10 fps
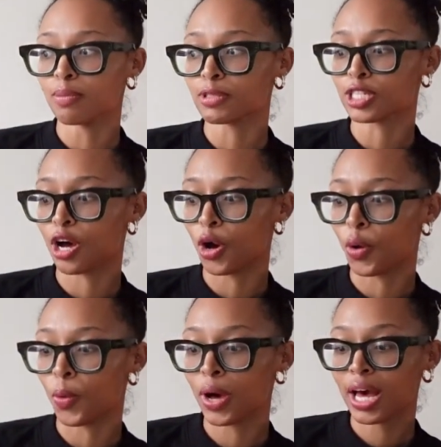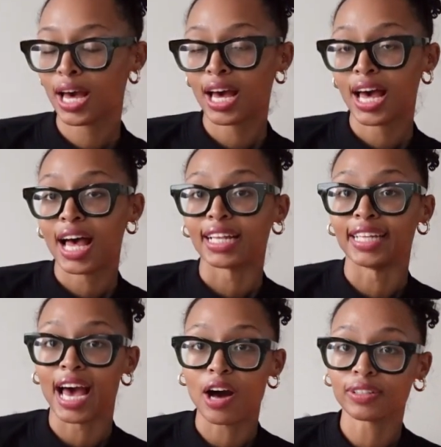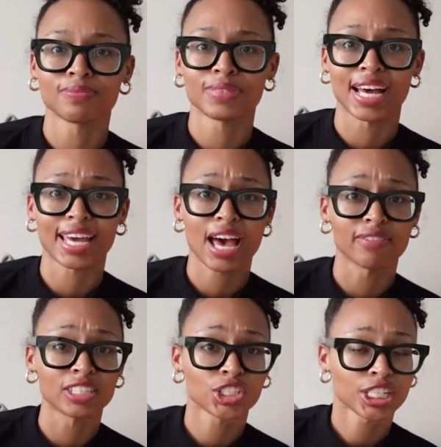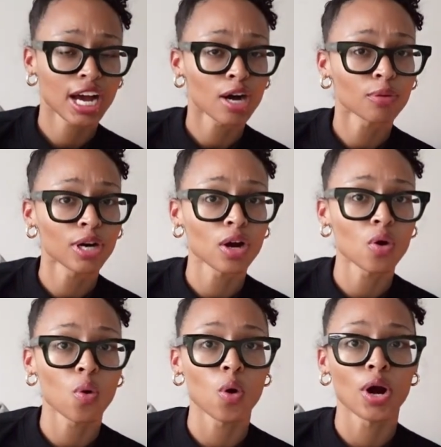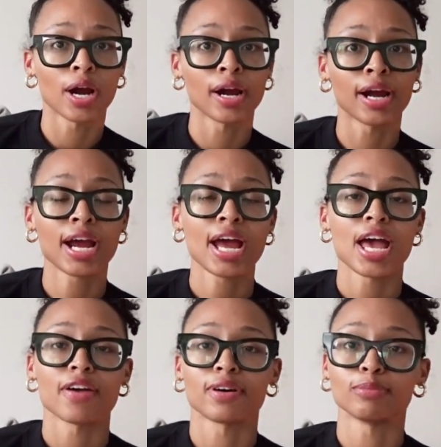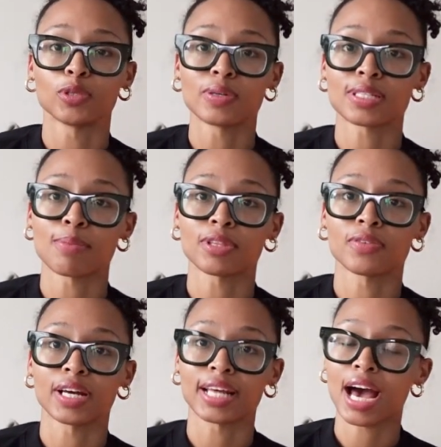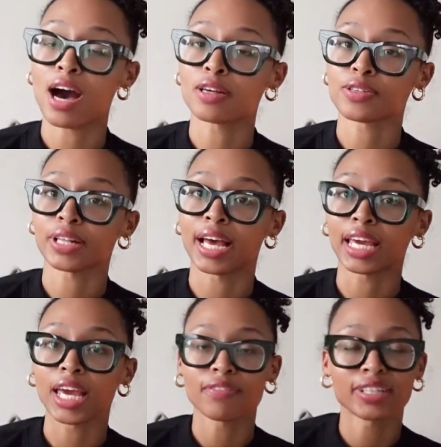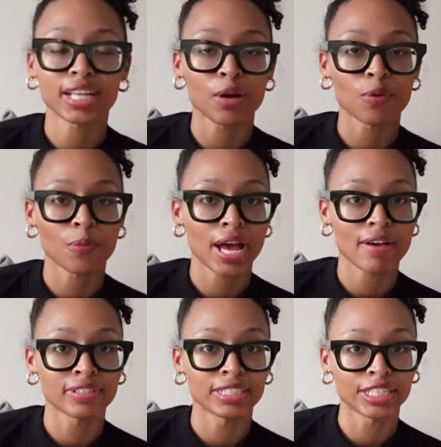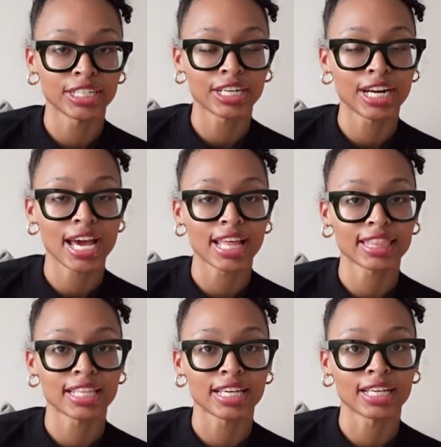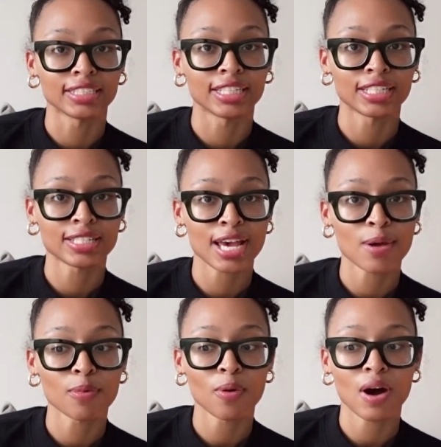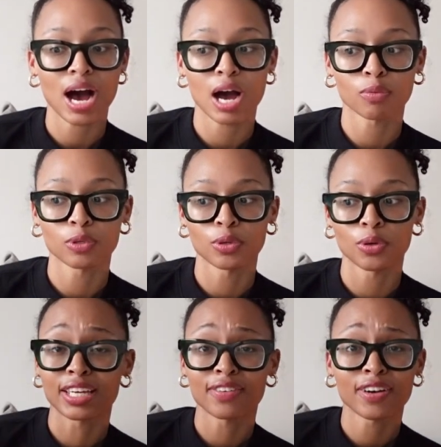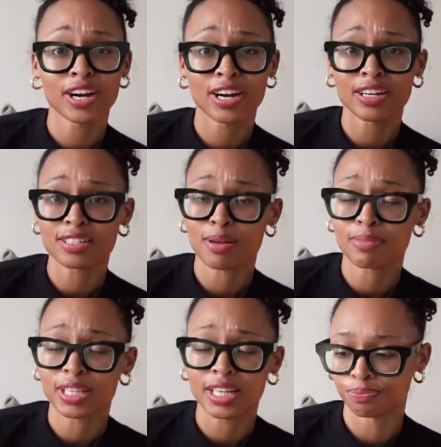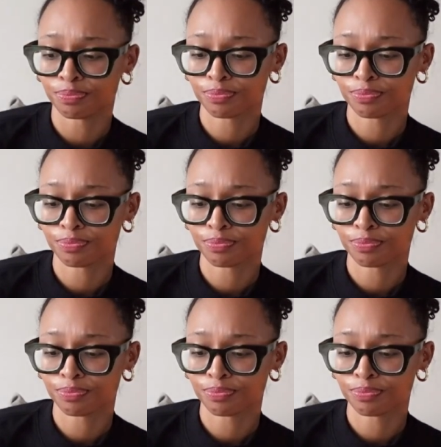So now like having a shower, or if I'm doing something around the house, or like even like when we're having dinner at the dinner table, I will give her something